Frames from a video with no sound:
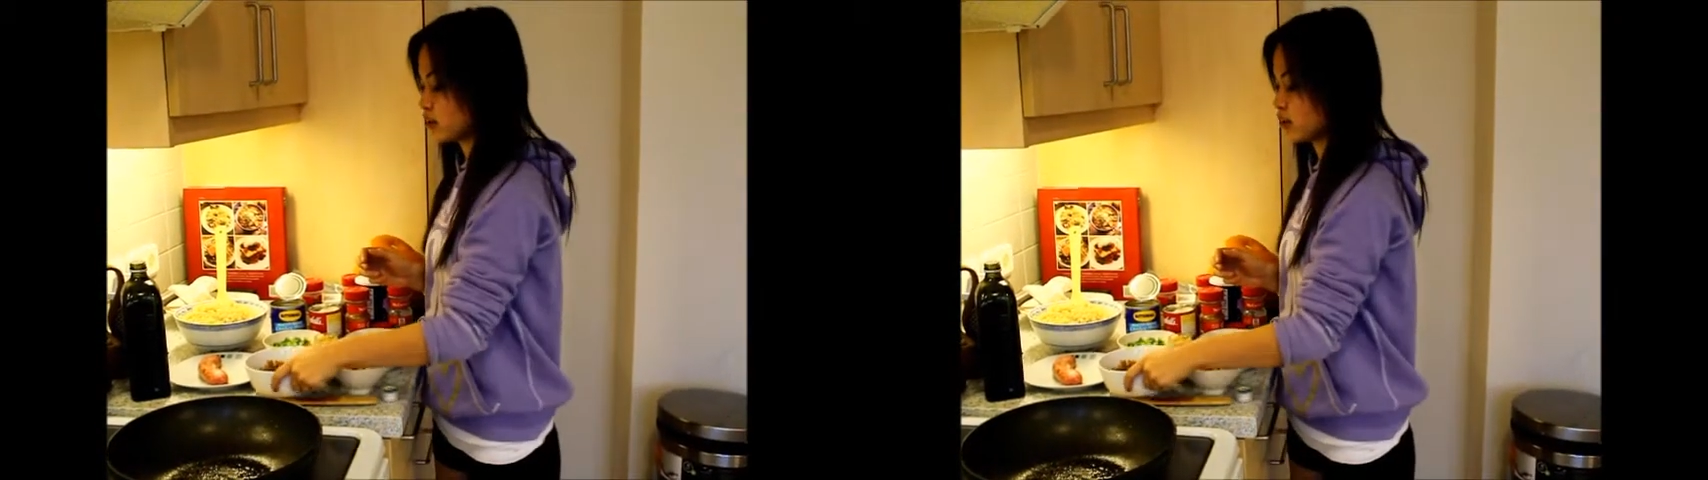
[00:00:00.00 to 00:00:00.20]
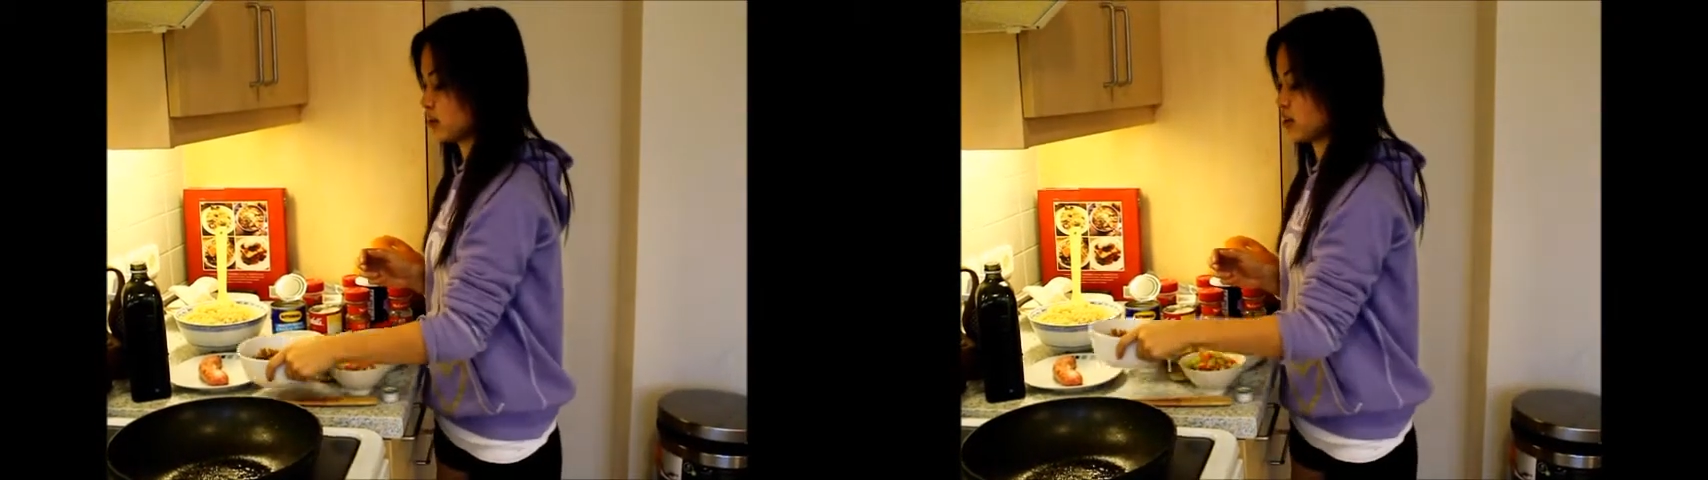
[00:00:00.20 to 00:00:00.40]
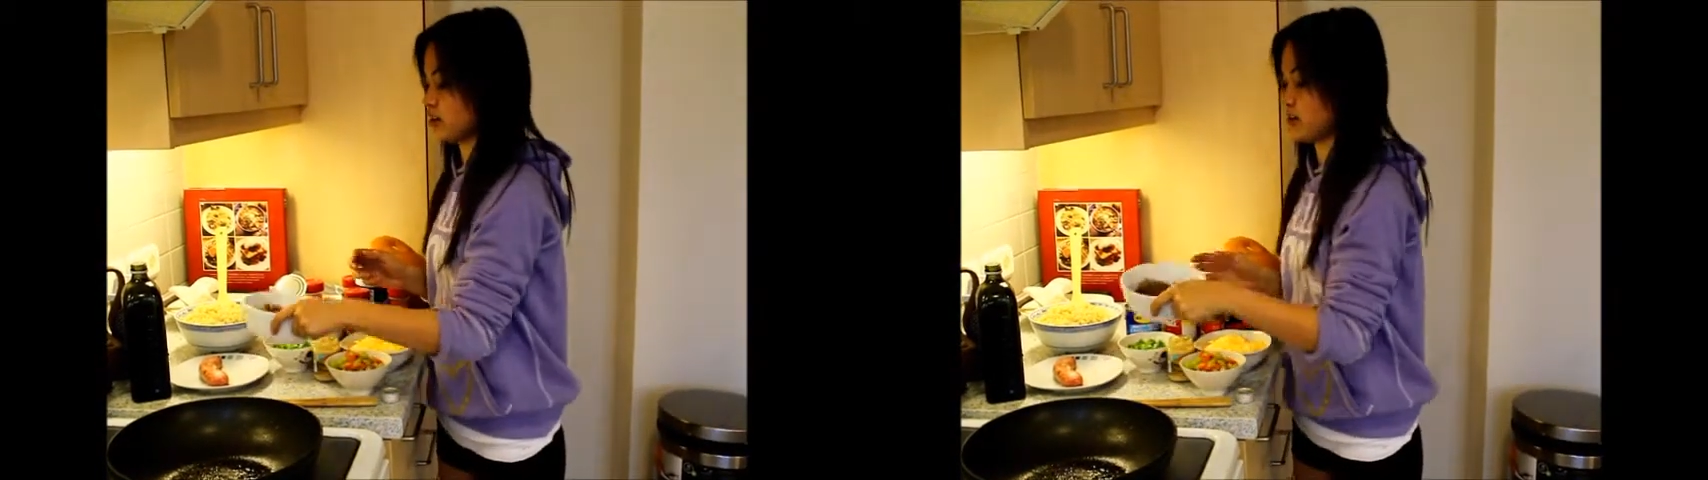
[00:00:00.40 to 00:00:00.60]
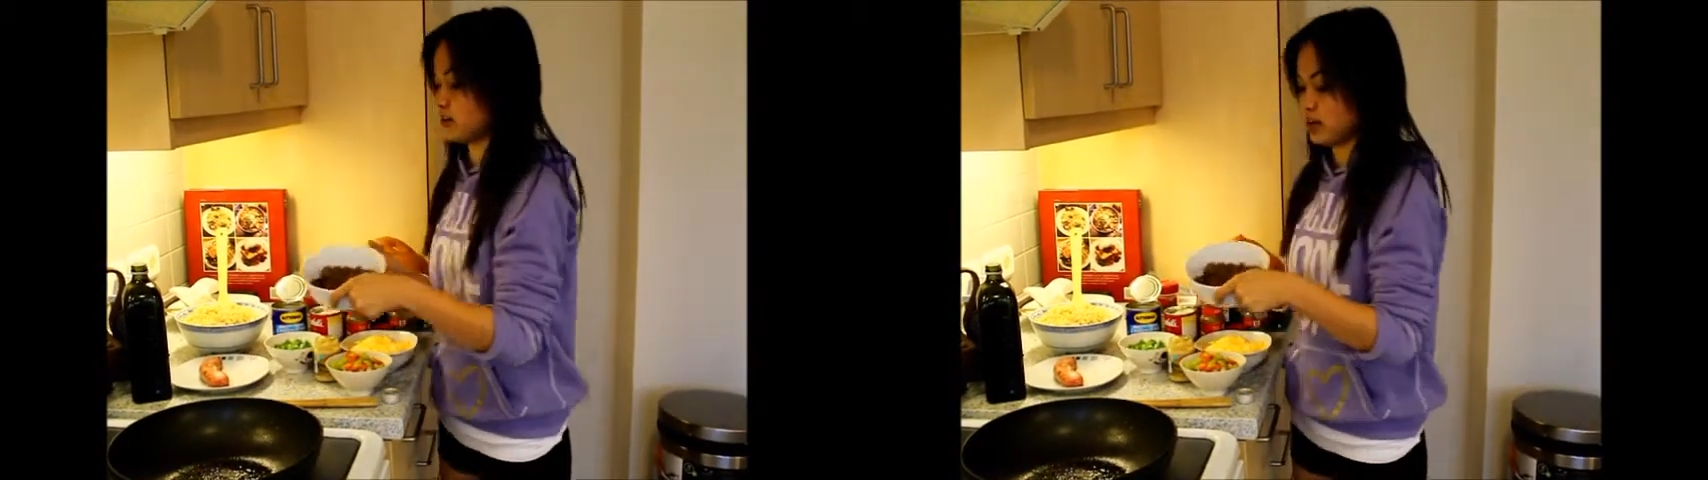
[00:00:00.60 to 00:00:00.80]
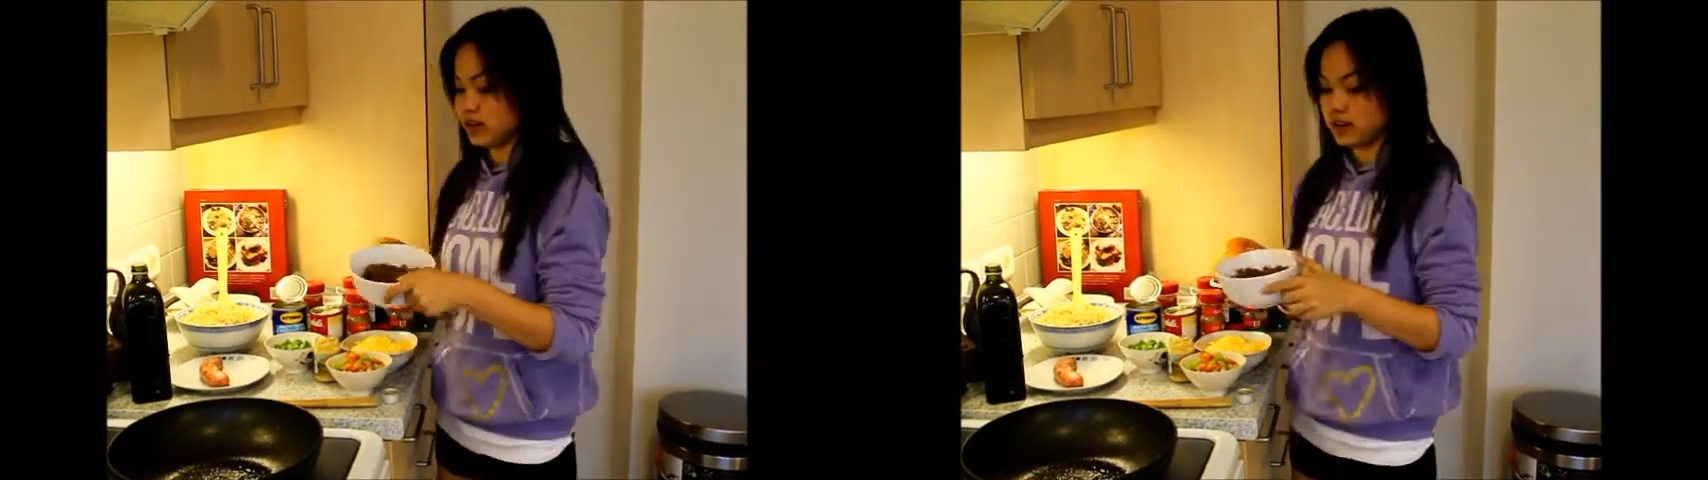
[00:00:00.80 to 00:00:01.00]

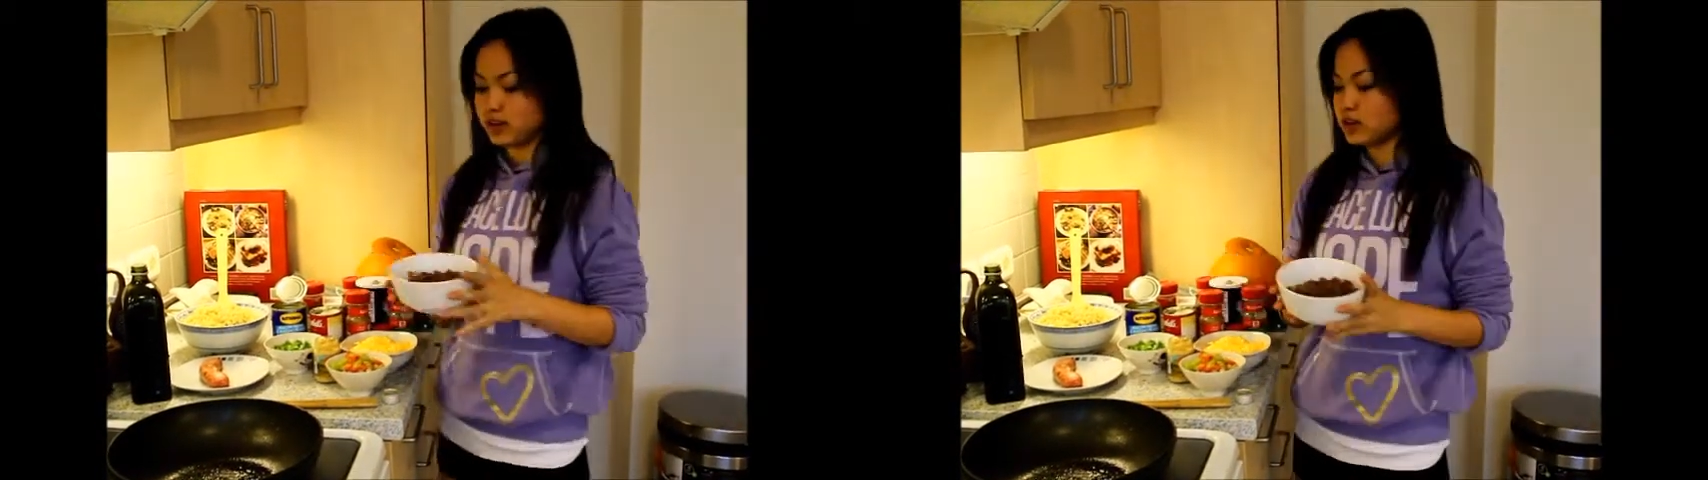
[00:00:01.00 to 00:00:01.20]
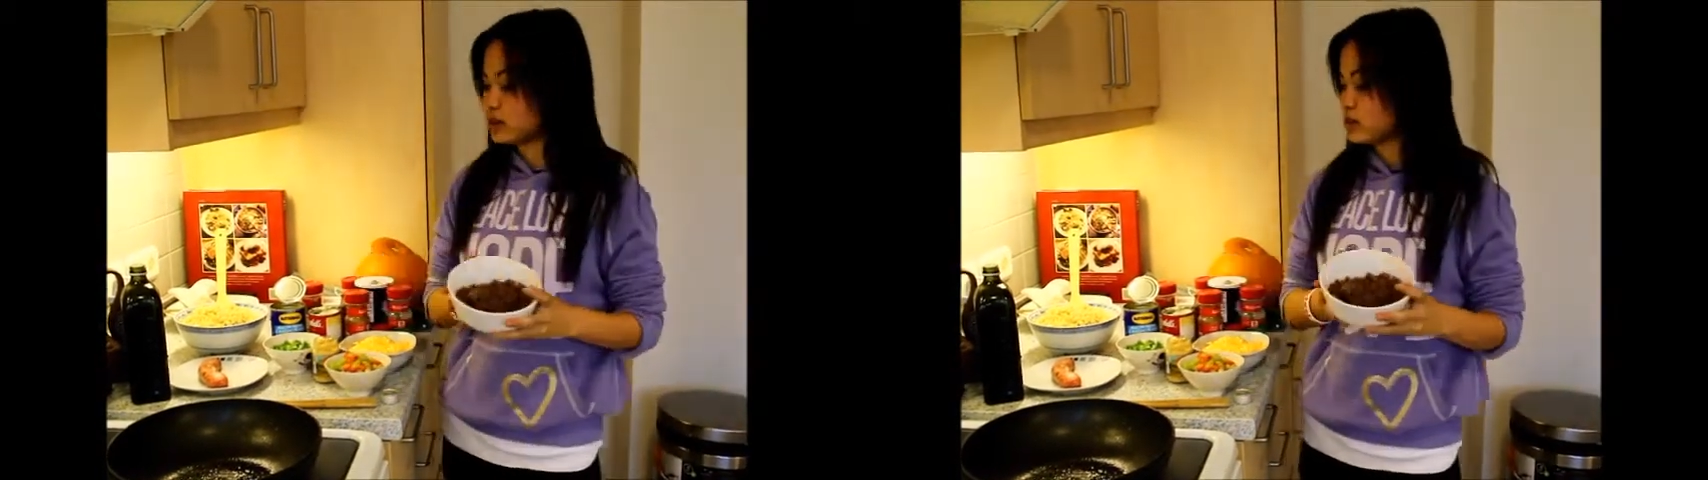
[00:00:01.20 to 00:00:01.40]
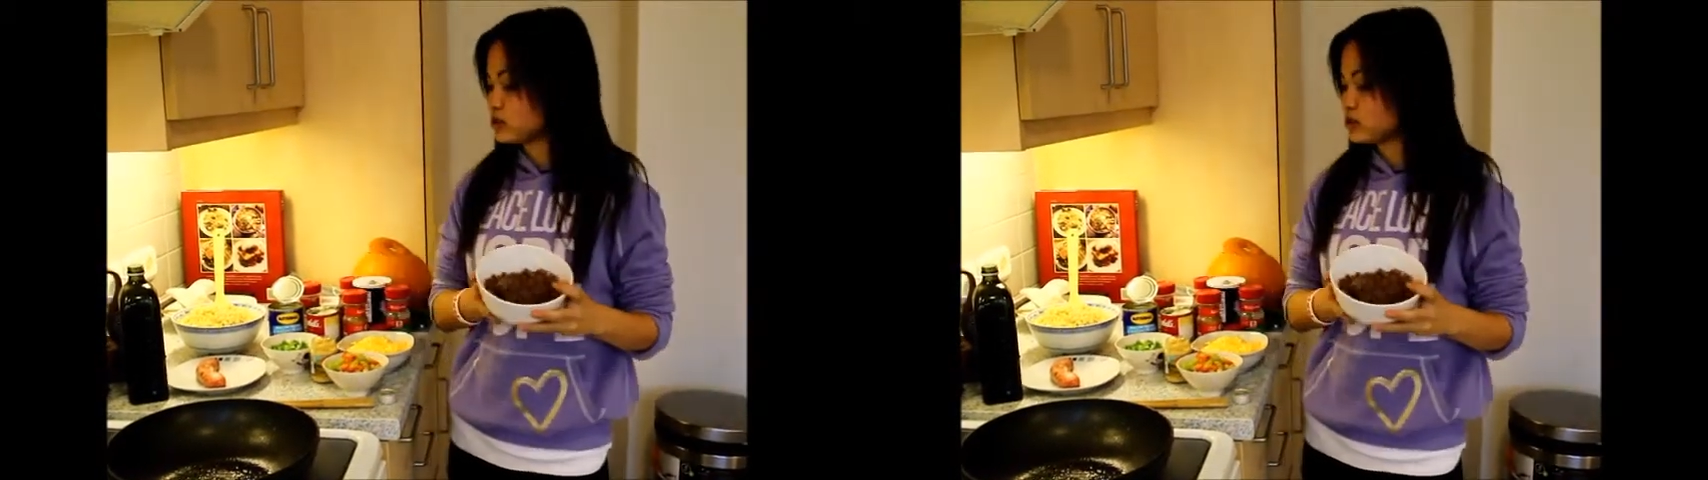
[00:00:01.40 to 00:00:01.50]
Here